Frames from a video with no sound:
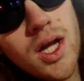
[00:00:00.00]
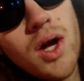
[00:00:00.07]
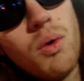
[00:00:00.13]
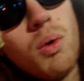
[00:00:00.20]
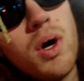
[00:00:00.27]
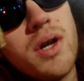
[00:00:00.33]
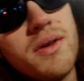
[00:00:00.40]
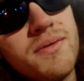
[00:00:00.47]

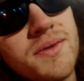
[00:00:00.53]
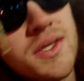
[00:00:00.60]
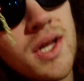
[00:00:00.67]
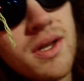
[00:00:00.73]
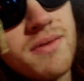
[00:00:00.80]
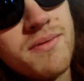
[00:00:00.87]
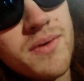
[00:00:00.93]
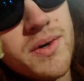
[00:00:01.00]
one of
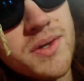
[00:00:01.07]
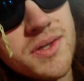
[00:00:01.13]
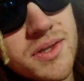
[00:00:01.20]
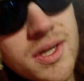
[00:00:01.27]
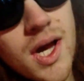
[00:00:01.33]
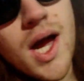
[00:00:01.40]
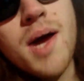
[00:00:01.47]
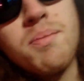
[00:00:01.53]
Denver's
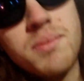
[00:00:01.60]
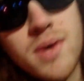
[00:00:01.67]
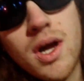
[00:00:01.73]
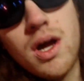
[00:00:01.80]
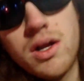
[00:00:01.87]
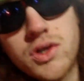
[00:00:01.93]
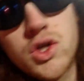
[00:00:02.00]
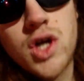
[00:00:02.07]
top
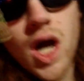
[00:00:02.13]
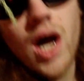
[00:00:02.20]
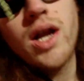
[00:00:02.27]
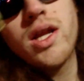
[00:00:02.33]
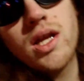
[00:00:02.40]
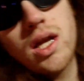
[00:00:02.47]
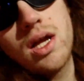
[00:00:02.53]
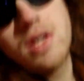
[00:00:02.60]
notch,
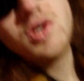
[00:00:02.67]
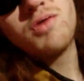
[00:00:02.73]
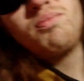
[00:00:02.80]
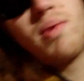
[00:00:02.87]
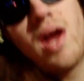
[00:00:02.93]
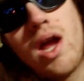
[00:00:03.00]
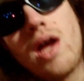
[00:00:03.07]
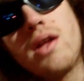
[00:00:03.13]
cutting edge
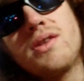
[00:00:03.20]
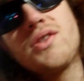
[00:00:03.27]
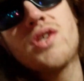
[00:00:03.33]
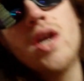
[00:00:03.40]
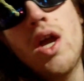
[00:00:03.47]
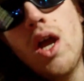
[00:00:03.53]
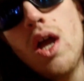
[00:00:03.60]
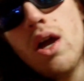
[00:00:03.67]
bands
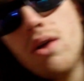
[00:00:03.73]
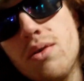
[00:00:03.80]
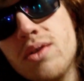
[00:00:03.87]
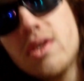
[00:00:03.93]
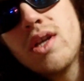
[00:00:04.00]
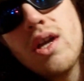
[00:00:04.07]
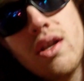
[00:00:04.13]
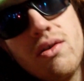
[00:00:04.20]

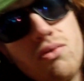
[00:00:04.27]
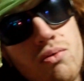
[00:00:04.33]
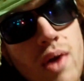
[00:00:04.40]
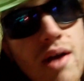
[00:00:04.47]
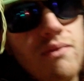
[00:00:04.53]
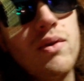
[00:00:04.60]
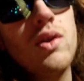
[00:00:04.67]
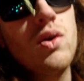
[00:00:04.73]
who's going to
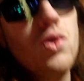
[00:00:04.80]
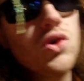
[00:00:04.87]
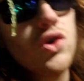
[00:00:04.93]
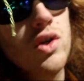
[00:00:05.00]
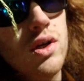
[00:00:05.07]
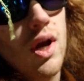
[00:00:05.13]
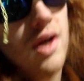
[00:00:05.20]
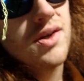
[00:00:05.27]

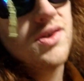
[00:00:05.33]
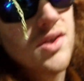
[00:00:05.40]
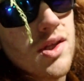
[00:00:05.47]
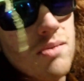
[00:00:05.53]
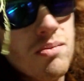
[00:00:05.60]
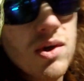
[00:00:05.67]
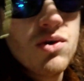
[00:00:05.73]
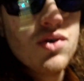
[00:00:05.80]
revolutionize
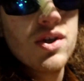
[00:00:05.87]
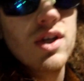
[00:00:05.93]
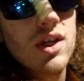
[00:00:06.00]
the music